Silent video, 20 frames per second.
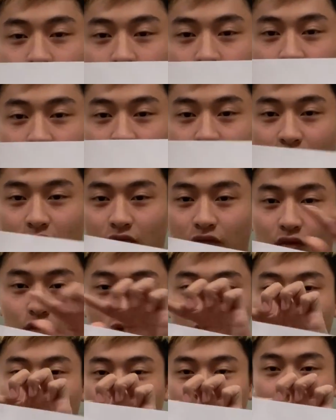would need to
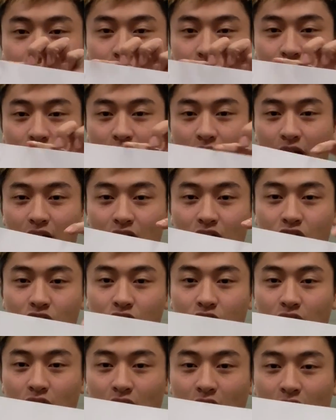fold this
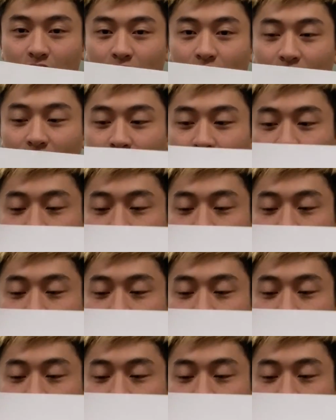edge and align